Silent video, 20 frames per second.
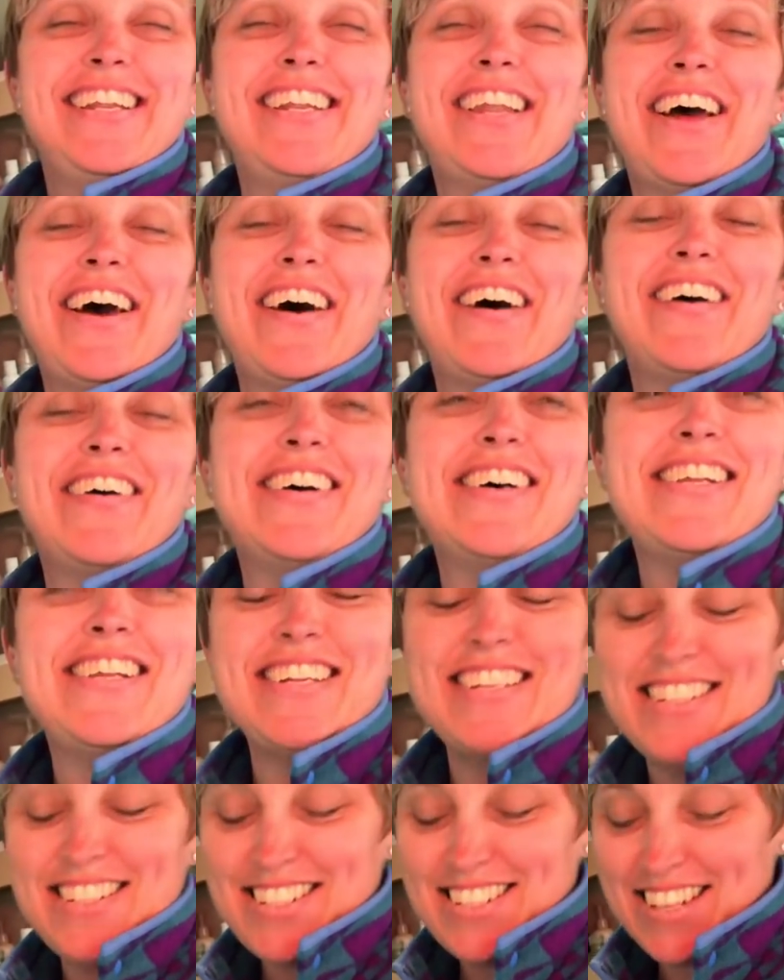No, it
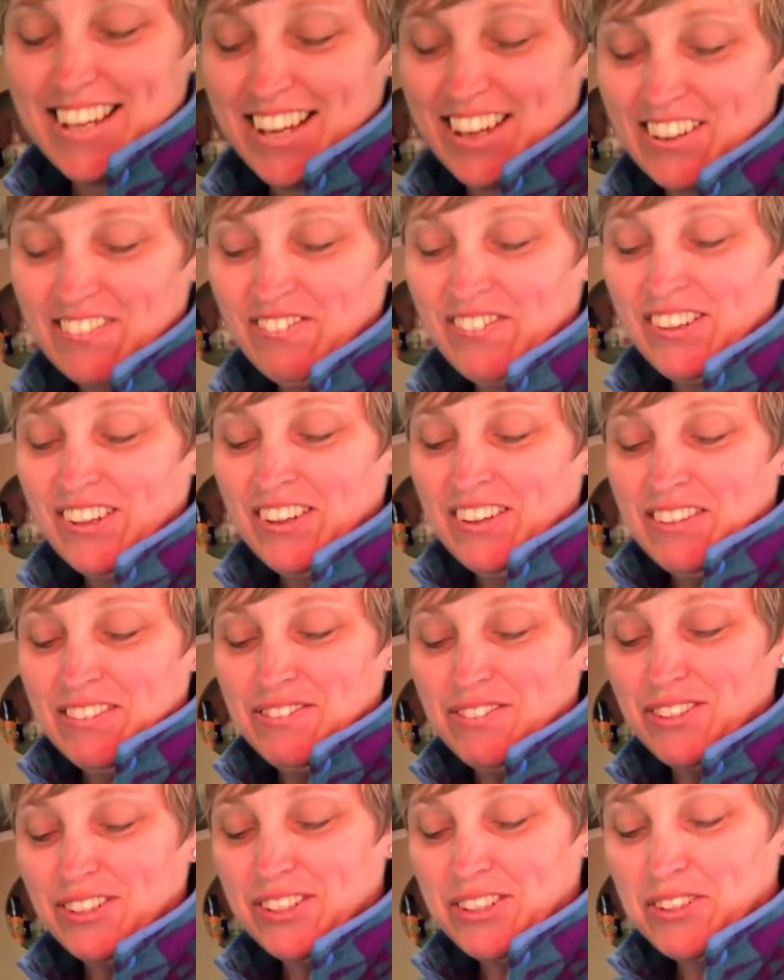didn't uh,
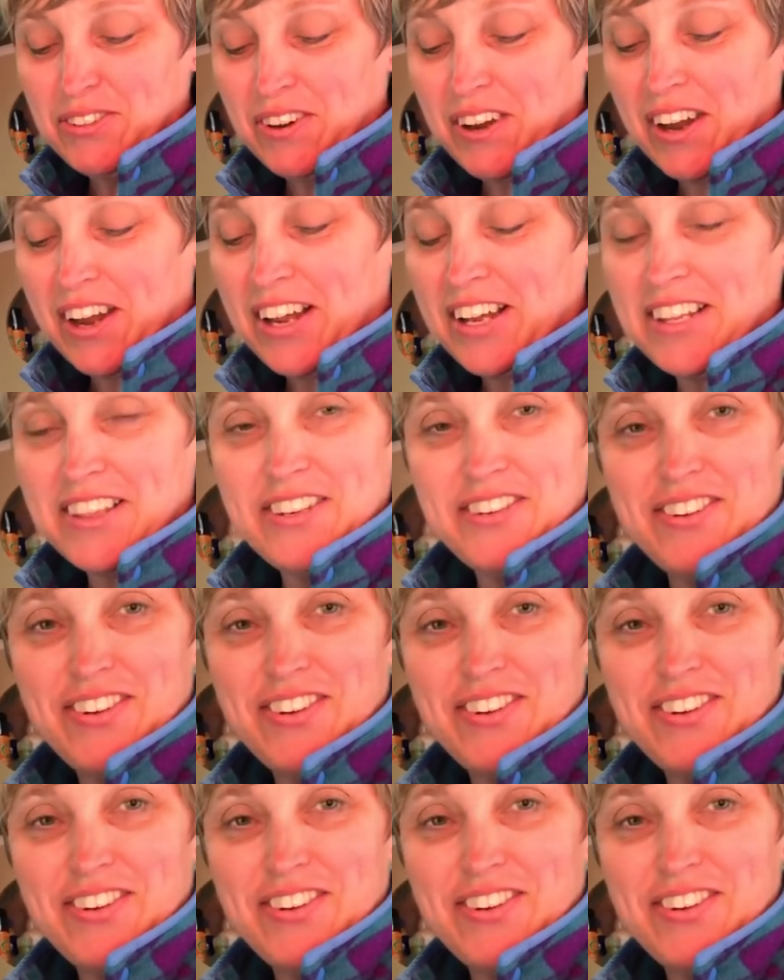fully dry in the